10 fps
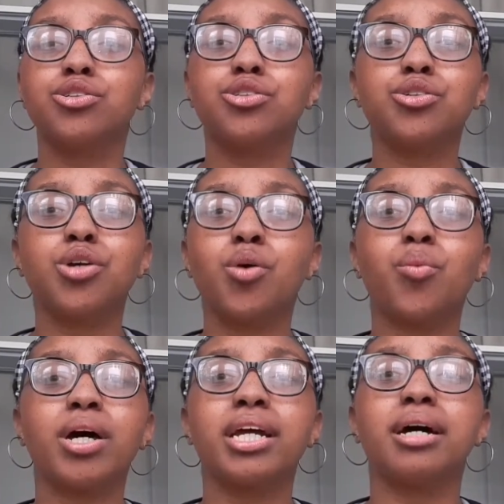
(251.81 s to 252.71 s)
you
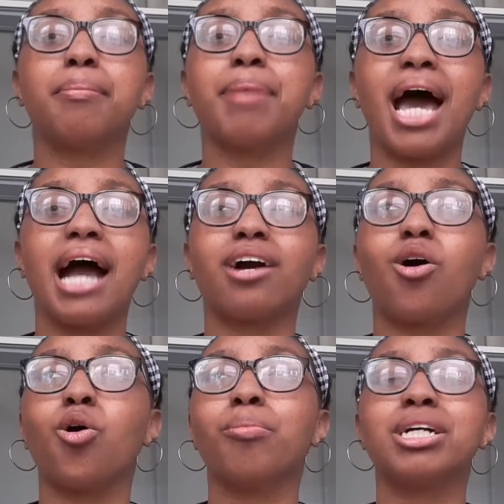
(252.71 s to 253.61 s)
don't want to pack
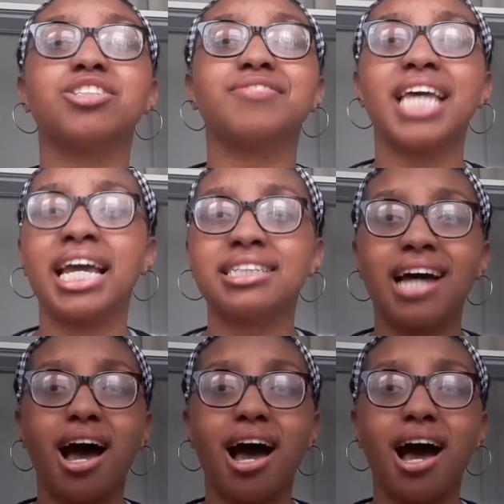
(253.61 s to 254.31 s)
a whole bunch of tank